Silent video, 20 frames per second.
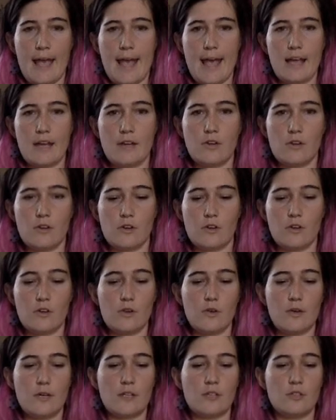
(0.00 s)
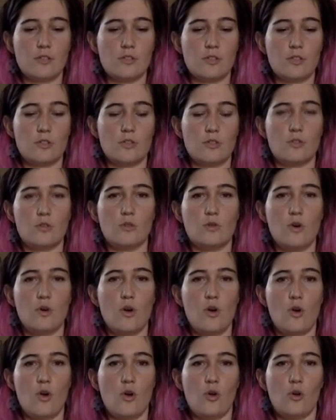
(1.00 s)
and you're going to
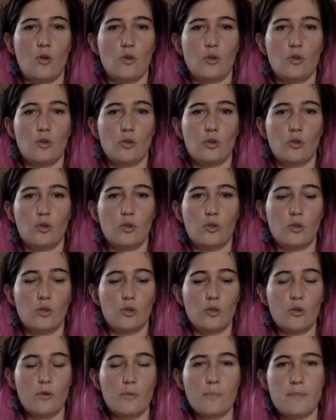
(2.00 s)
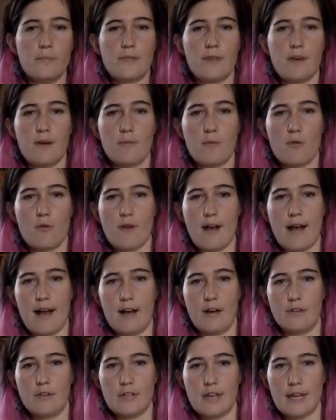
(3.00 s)
loop them
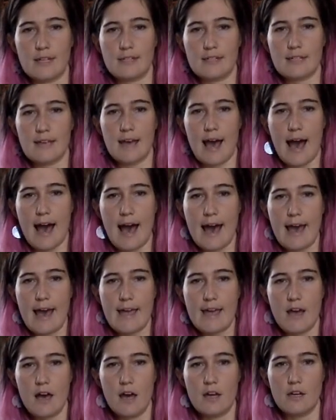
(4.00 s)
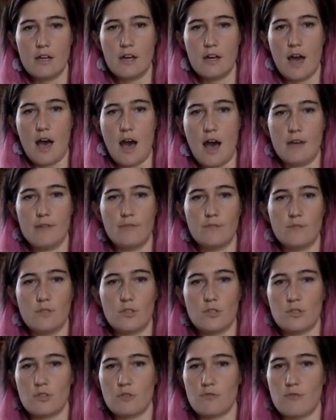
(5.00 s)
around and tie a knot,
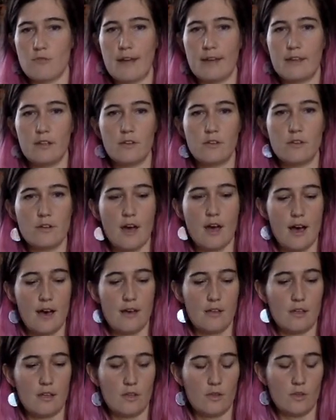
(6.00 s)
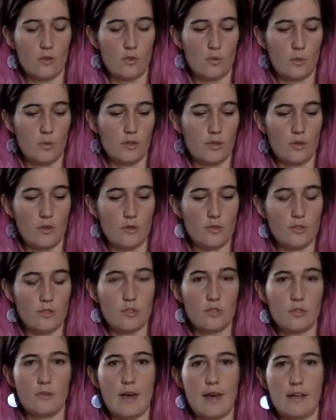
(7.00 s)
just a regular knot with those
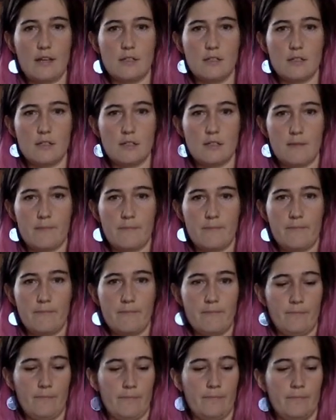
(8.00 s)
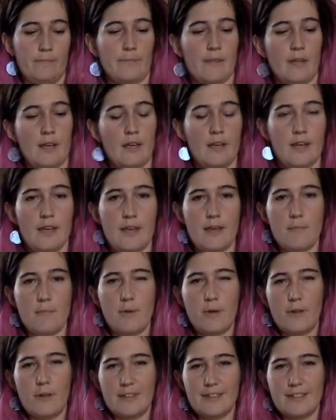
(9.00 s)
two ends. And
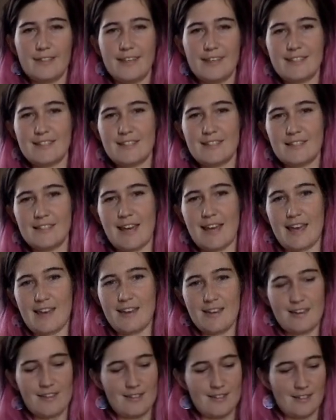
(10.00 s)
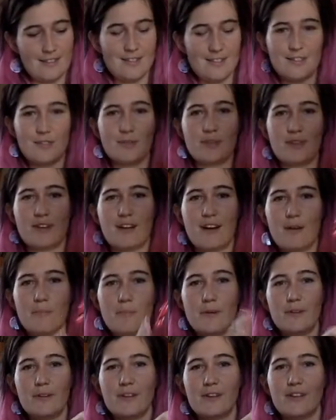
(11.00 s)
pull it nice and tight, just with a
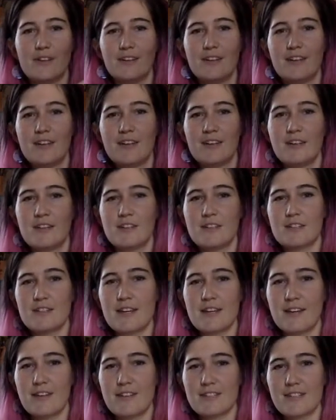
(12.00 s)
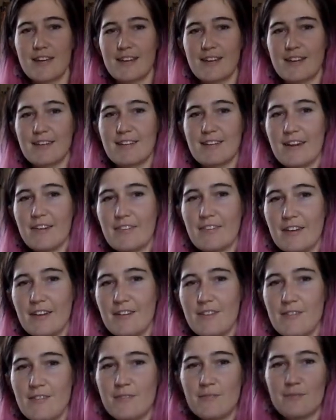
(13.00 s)
couple little tails hanging down there.